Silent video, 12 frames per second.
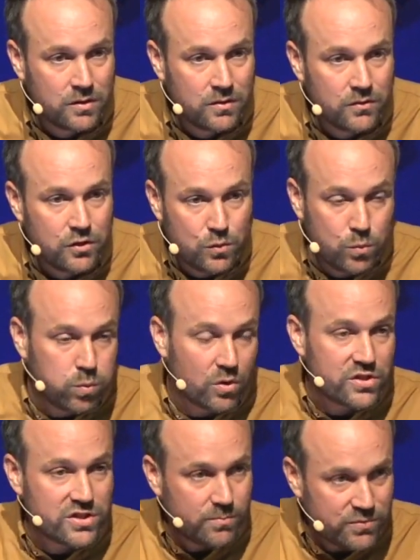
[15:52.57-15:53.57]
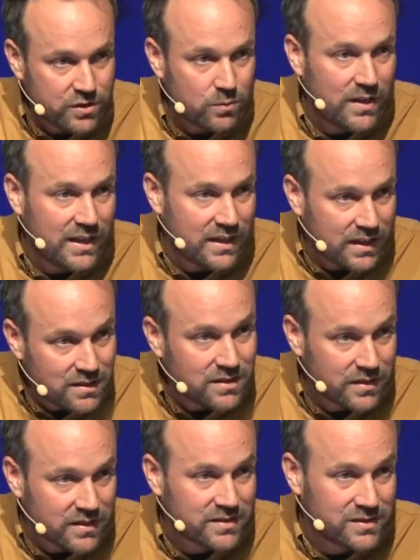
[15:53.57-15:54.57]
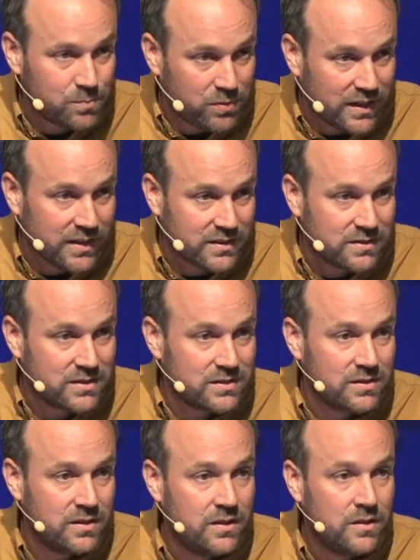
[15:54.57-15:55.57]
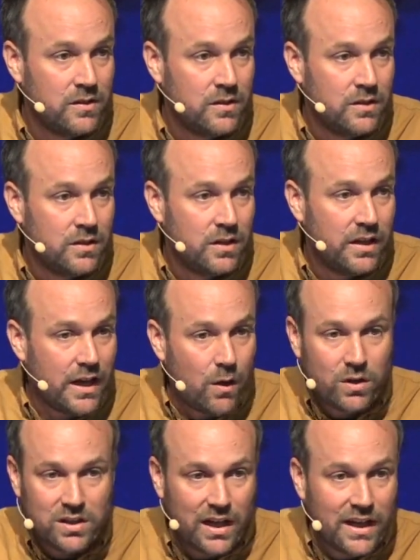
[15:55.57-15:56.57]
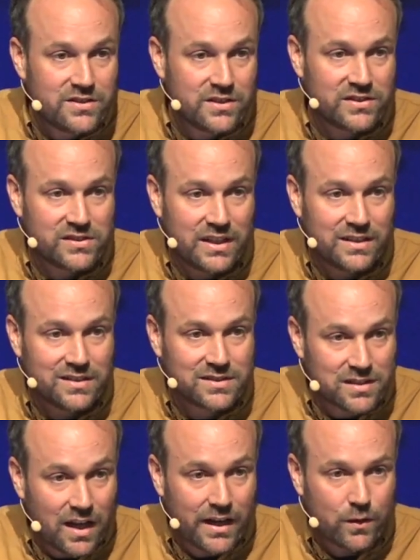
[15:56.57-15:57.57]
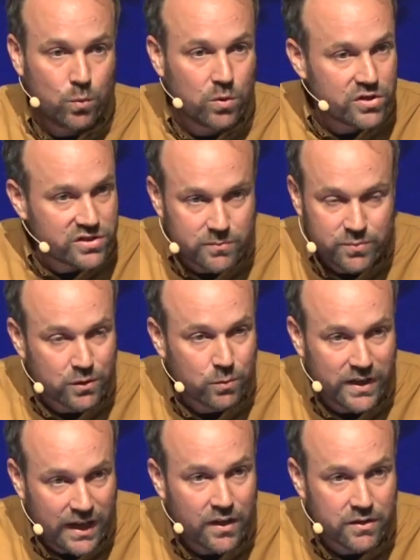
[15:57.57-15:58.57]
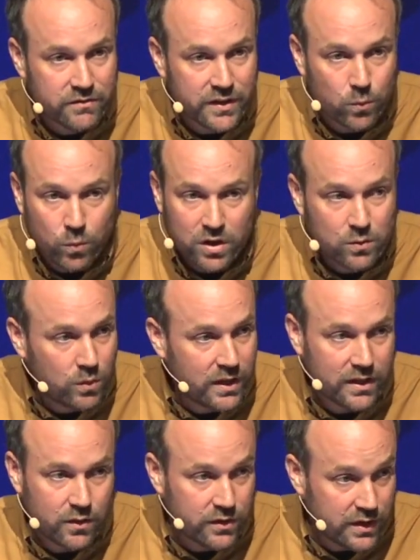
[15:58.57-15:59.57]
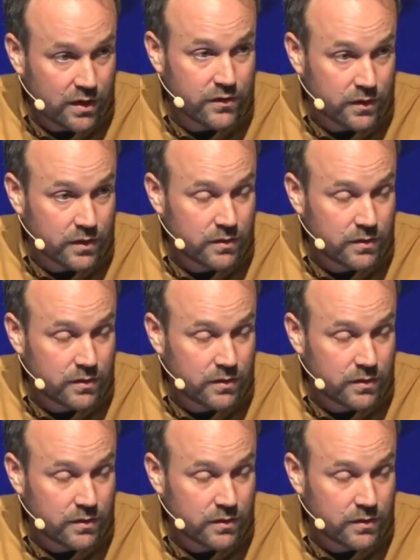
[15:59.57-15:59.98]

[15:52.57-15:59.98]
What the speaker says: You worshiped your way into this place. And now Elijah is saying, decide, worship your way out of it, one way or the other.